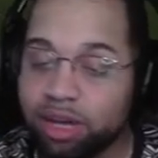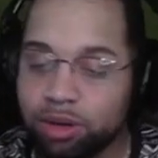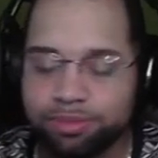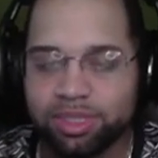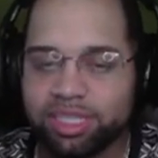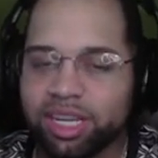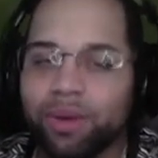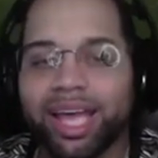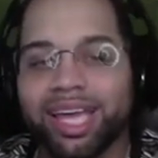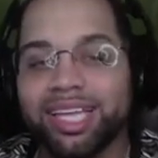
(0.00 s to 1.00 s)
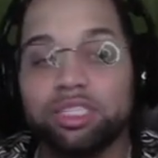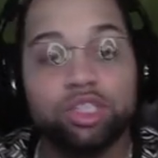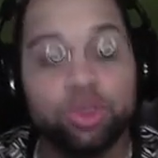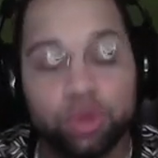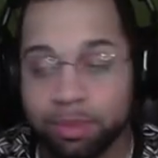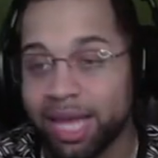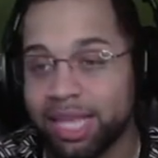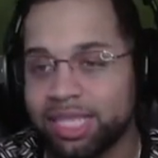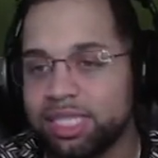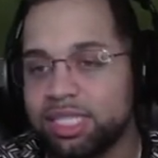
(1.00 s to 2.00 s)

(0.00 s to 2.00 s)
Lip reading: So let's get right into it, man.